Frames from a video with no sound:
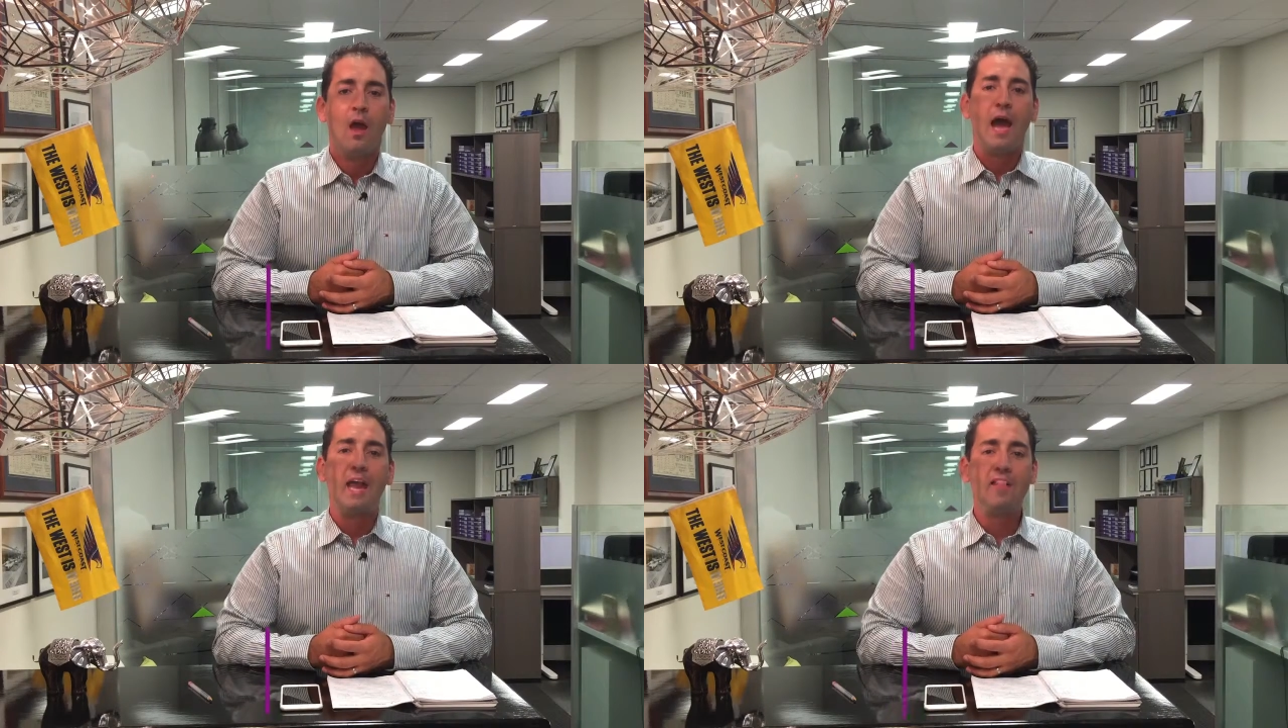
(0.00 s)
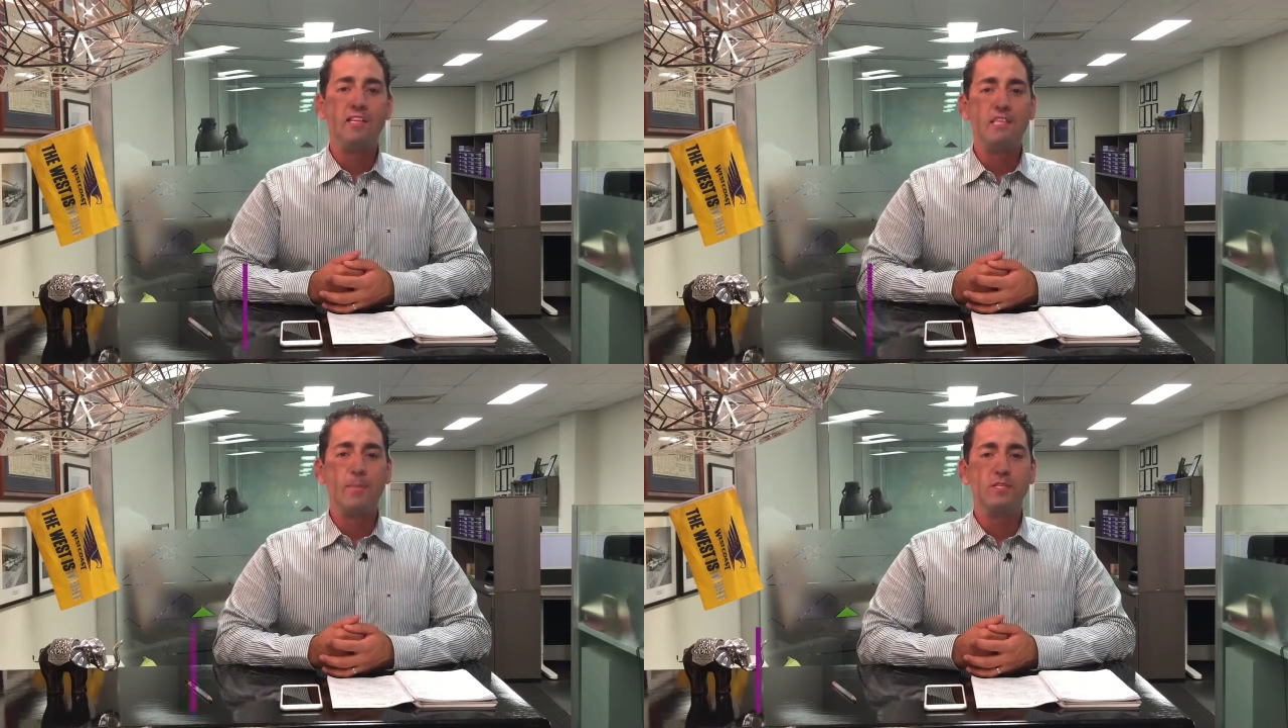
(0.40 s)
And in
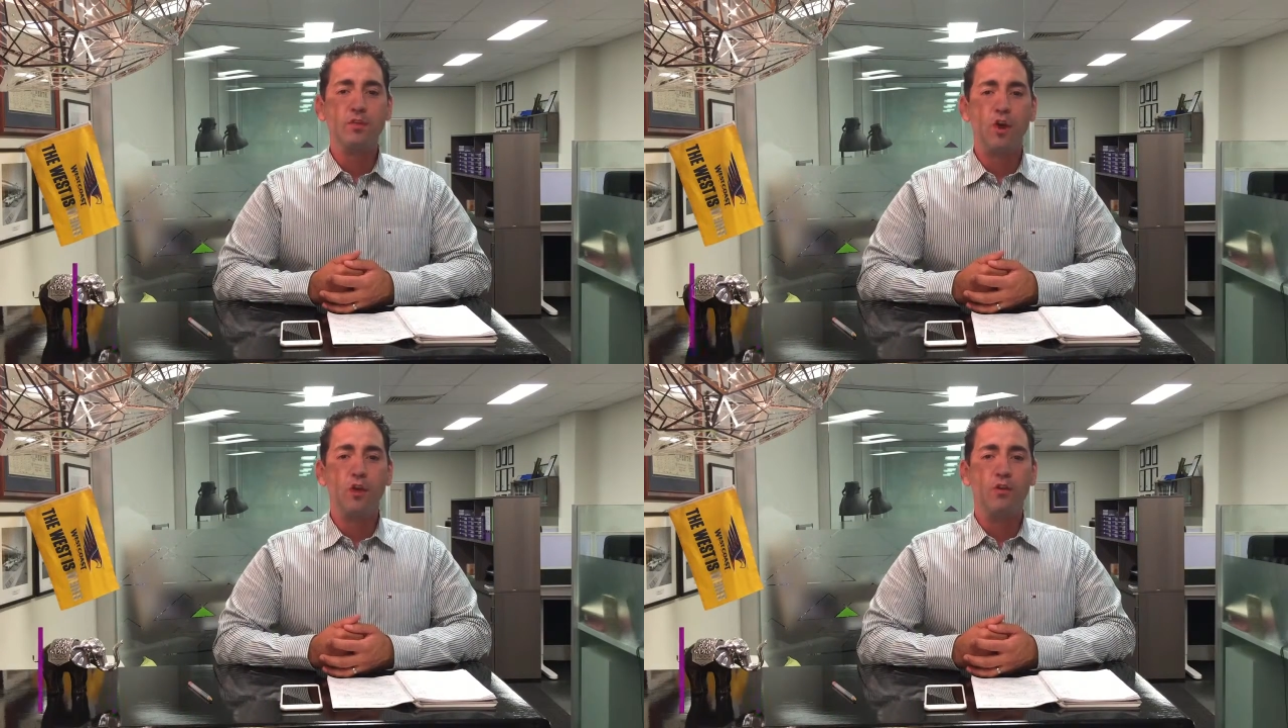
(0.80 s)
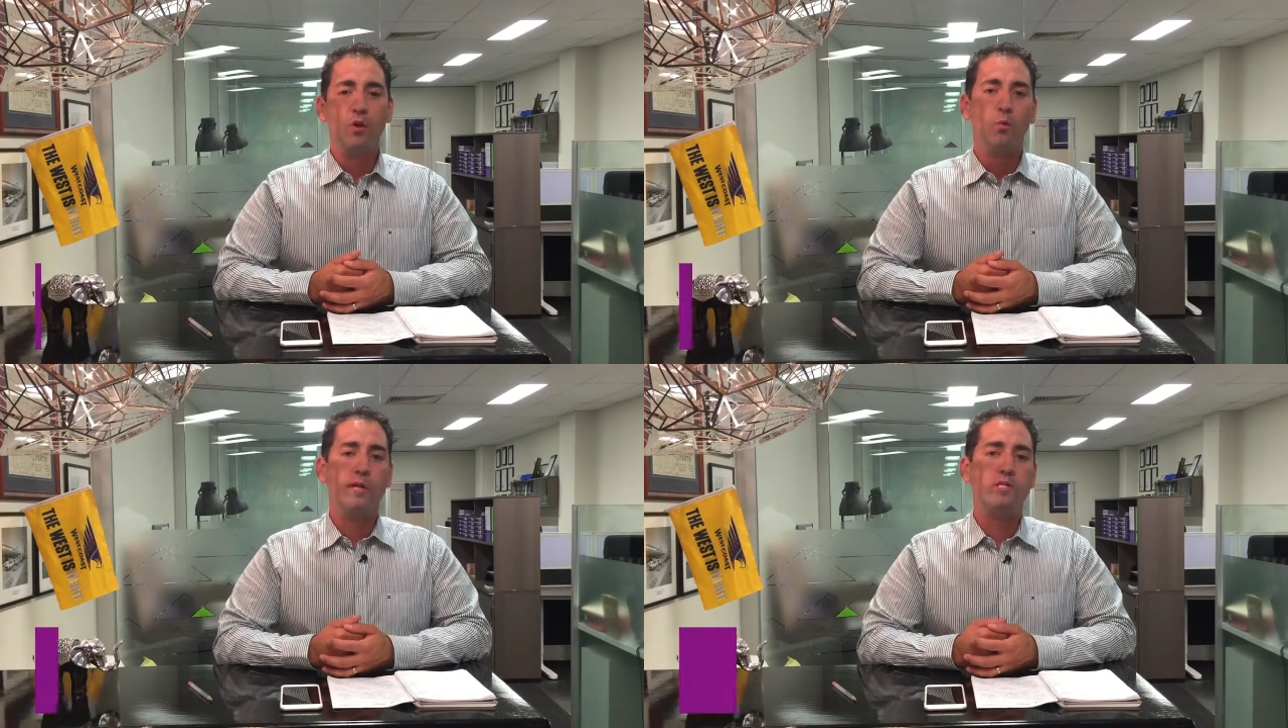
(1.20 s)
this episode,
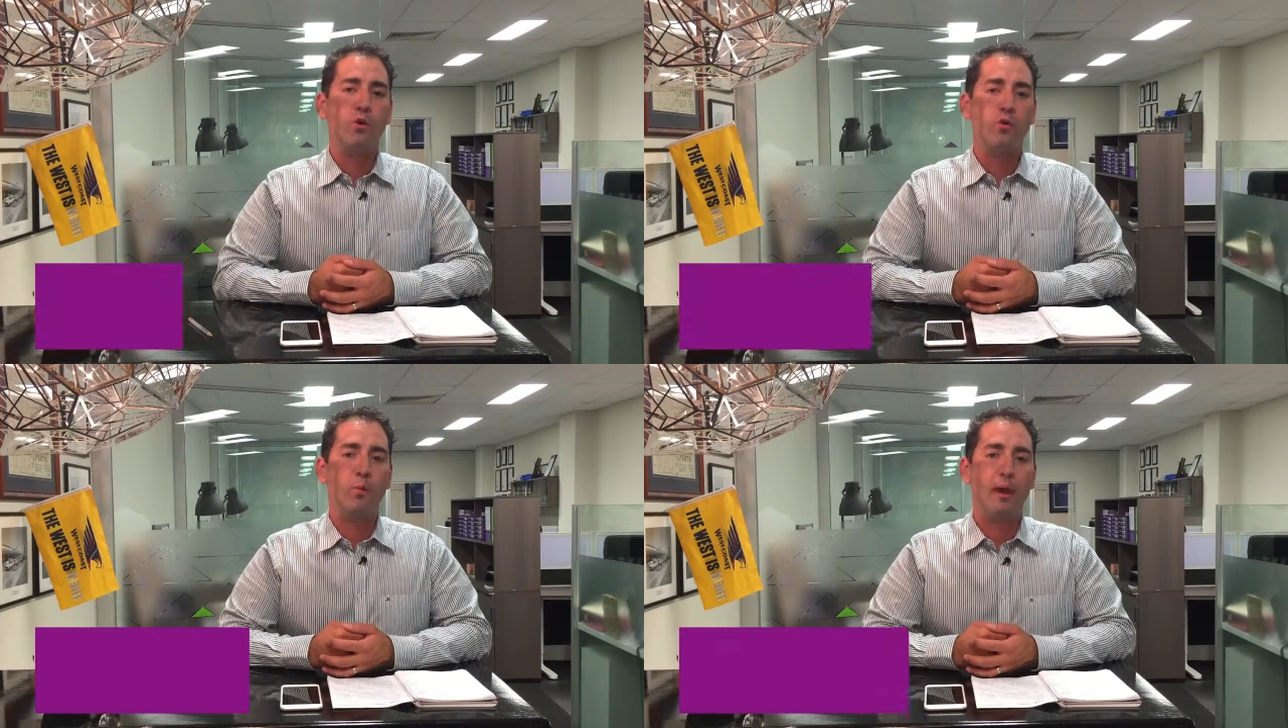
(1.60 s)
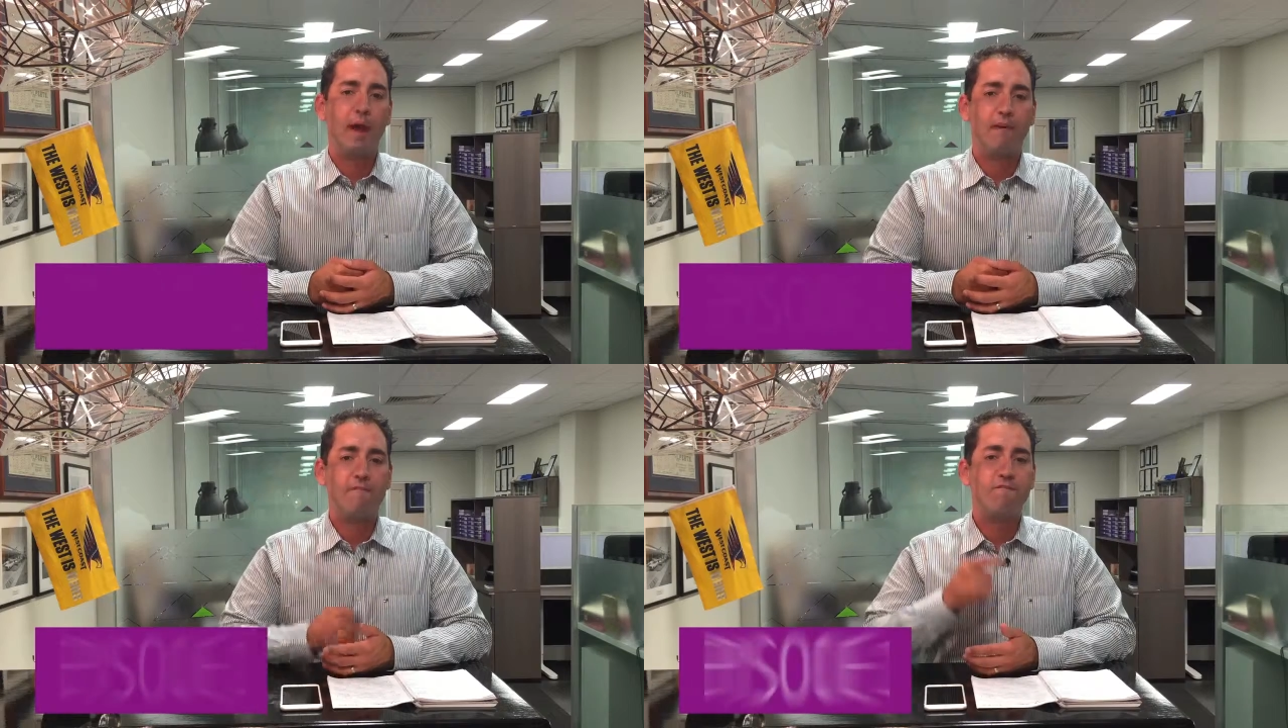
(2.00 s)
we talk about